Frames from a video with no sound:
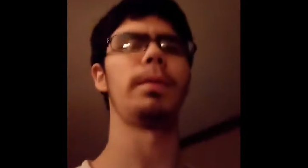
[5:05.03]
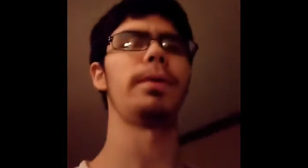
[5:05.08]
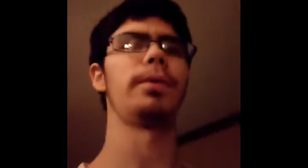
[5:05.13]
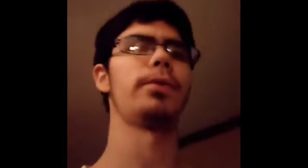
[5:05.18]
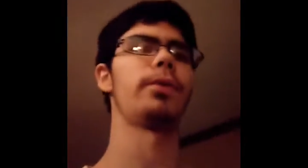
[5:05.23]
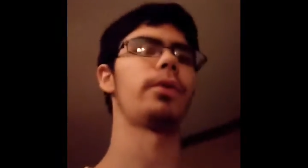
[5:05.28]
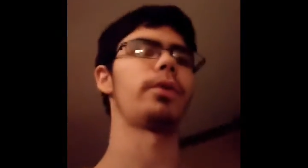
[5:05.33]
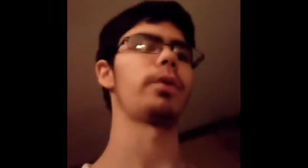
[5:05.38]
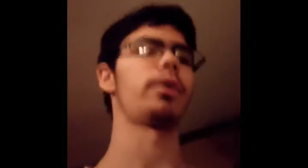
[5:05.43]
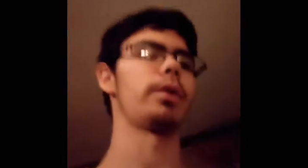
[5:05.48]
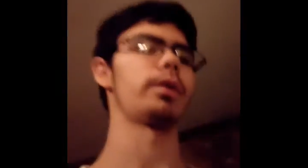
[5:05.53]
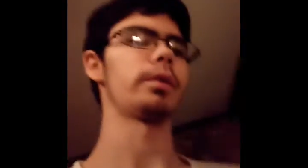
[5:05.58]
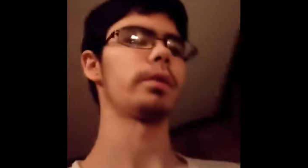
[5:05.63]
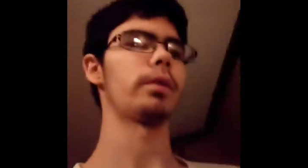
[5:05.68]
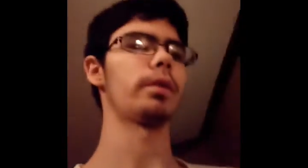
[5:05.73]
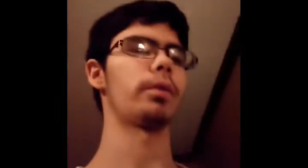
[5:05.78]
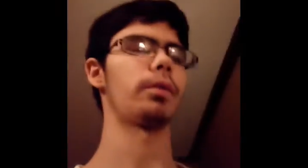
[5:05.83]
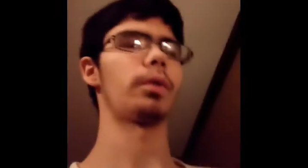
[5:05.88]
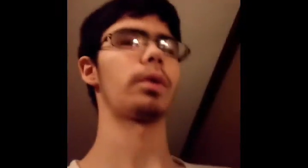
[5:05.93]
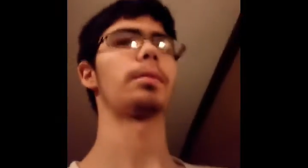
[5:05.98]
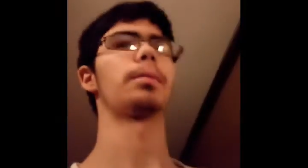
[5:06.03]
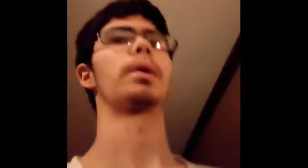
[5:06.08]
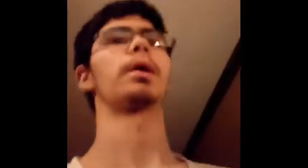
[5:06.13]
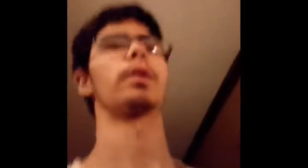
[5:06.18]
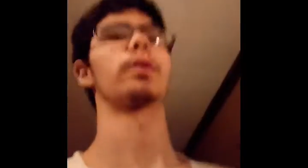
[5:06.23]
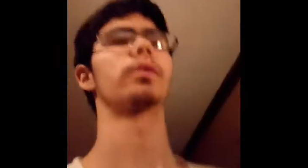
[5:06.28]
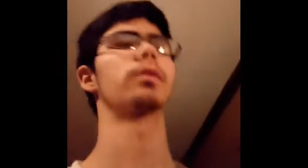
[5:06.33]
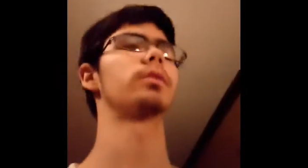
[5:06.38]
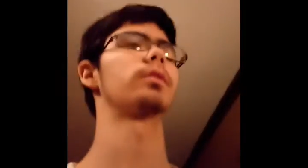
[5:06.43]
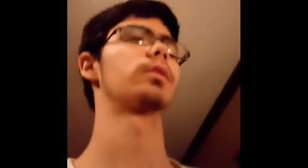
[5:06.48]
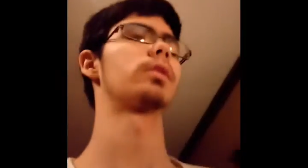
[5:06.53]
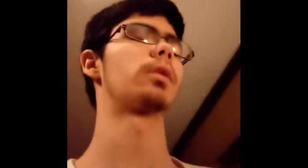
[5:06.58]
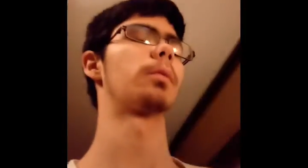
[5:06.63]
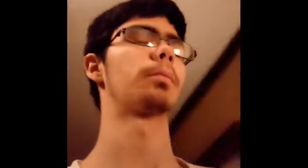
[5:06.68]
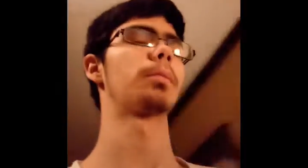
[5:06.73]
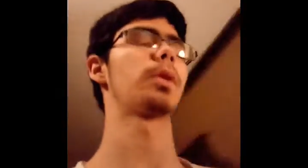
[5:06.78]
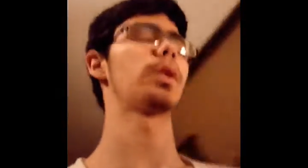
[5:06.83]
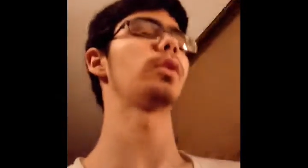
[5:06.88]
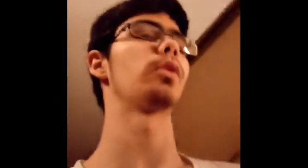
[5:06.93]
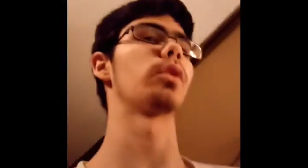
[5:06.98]
before the one about
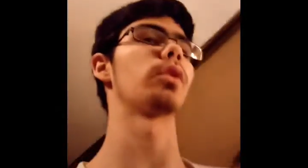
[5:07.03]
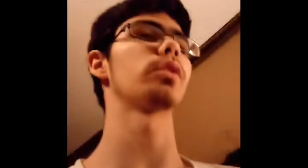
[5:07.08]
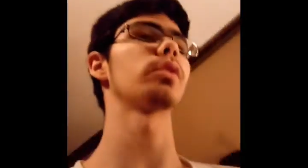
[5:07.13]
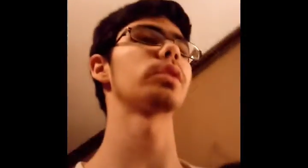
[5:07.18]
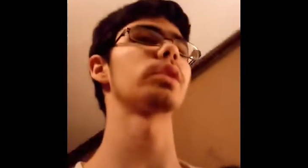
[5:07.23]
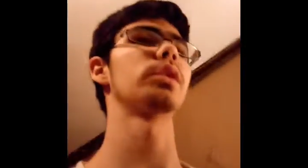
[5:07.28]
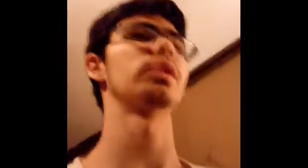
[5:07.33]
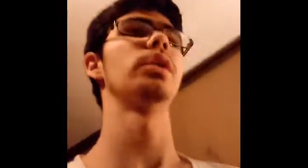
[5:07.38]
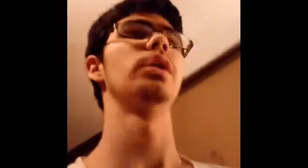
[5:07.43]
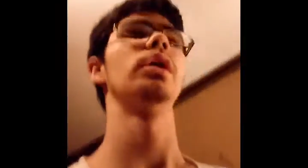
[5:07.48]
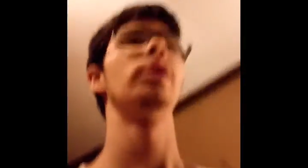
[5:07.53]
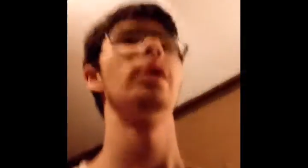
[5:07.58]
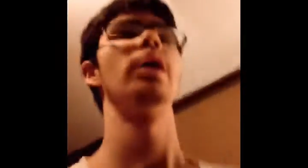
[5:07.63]
computers,